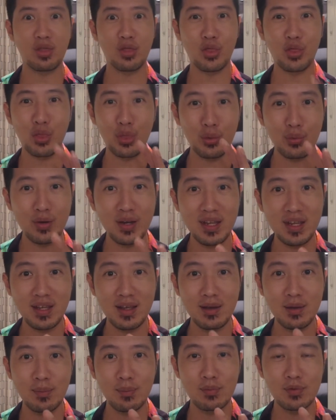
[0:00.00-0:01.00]

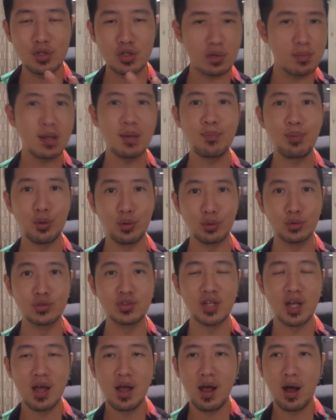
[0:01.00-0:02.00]
3 swimming pools.